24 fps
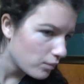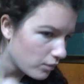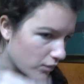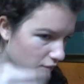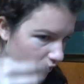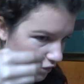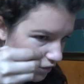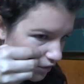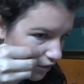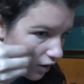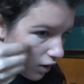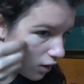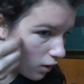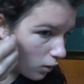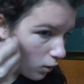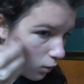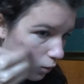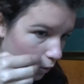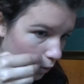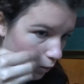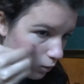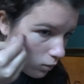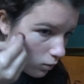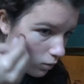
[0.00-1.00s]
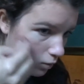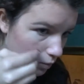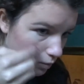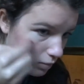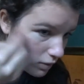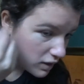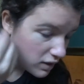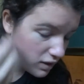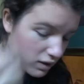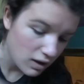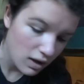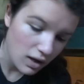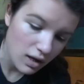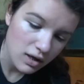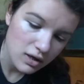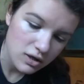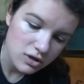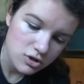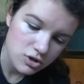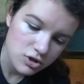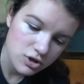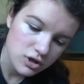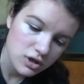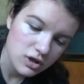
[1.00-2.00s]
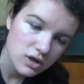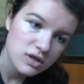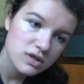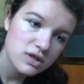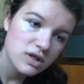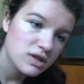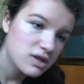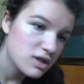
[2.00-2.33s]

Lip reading: So, because she is a